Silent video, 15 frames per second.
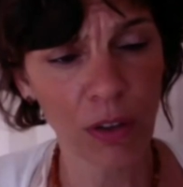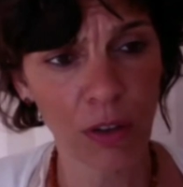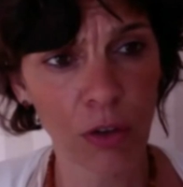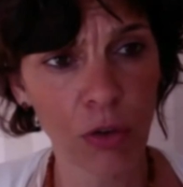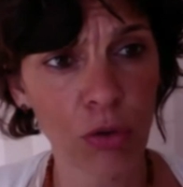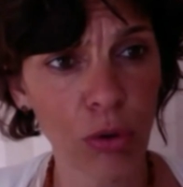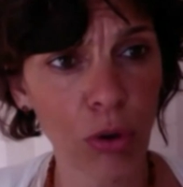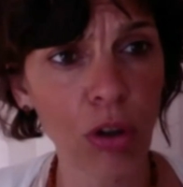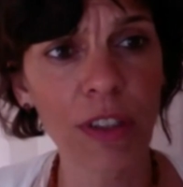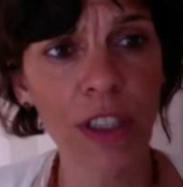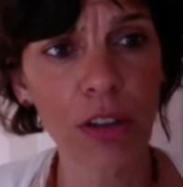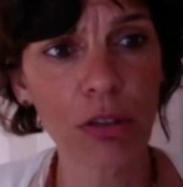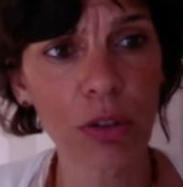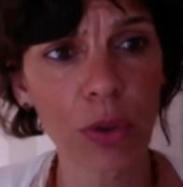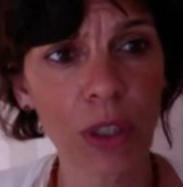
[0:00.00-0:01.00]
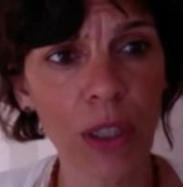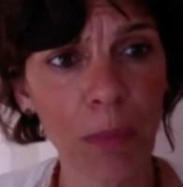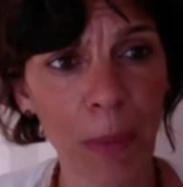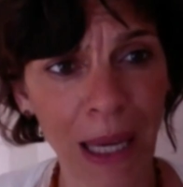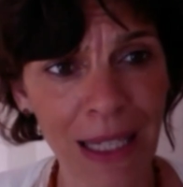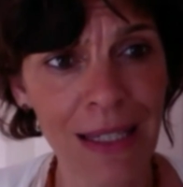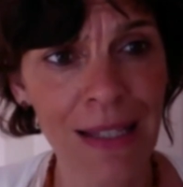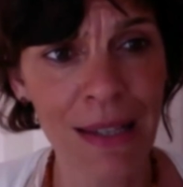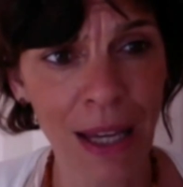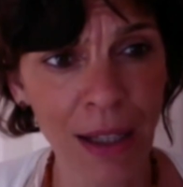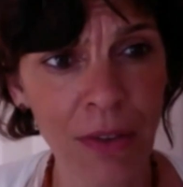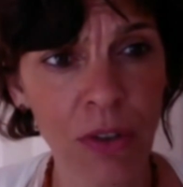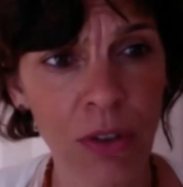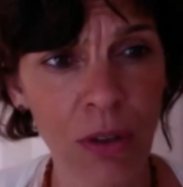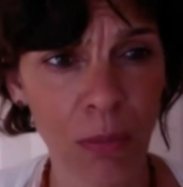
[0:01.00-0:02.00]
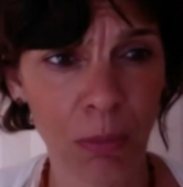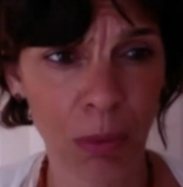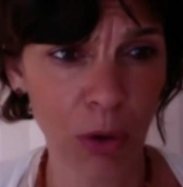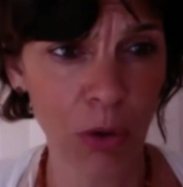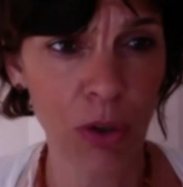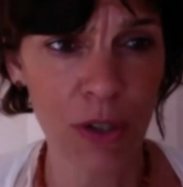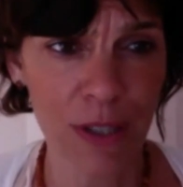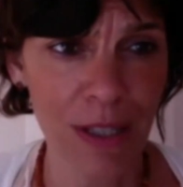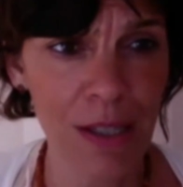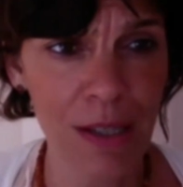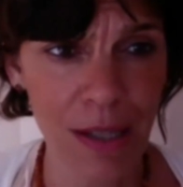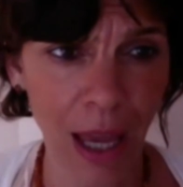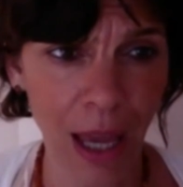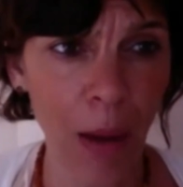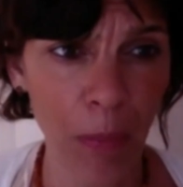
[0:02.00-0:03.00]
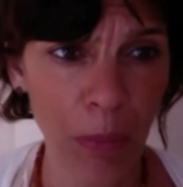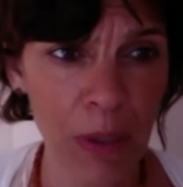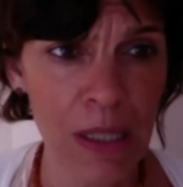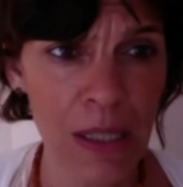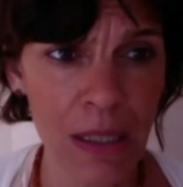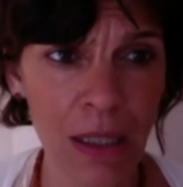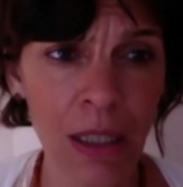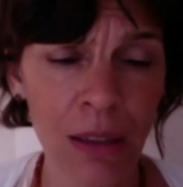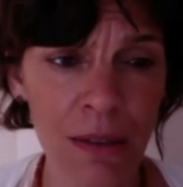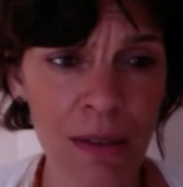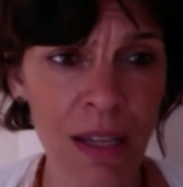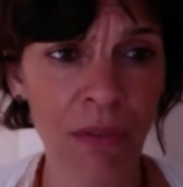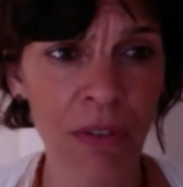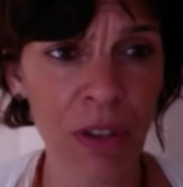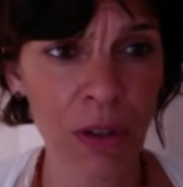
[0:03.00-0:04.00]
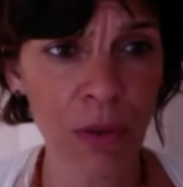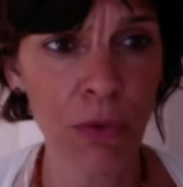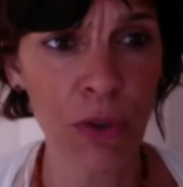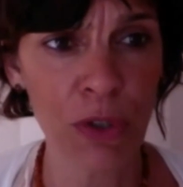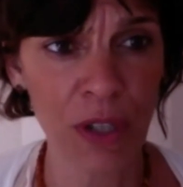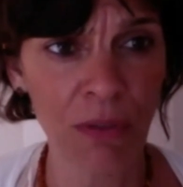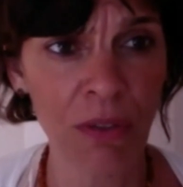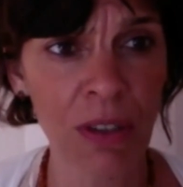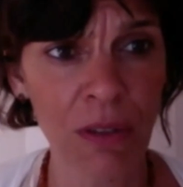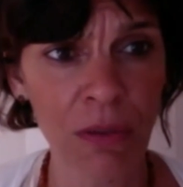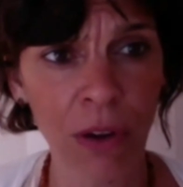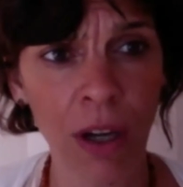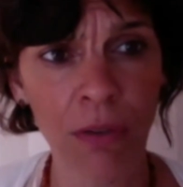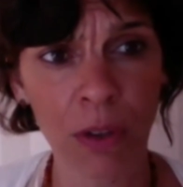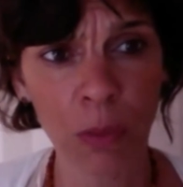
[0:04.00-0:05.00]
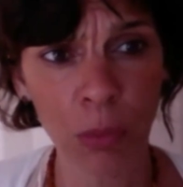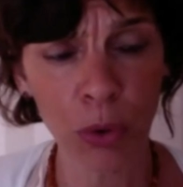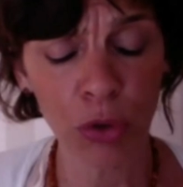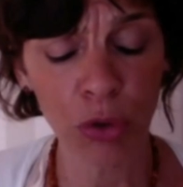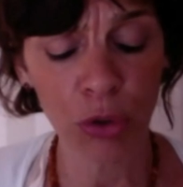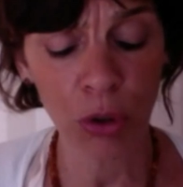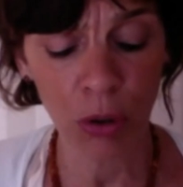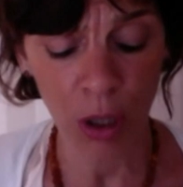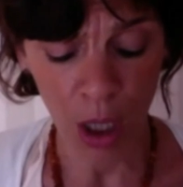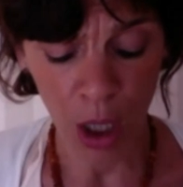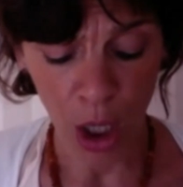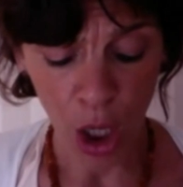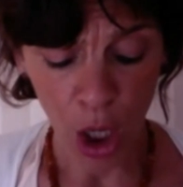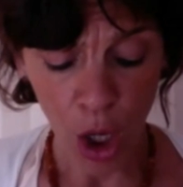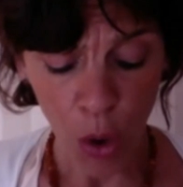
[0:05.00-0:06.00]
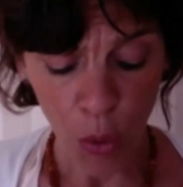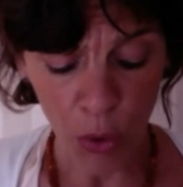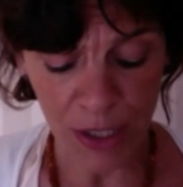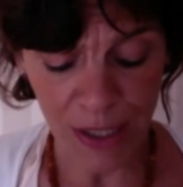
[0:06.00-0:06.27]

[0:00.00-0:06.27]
control, including bank sector, because this happened in 74, 75 in Portugal, was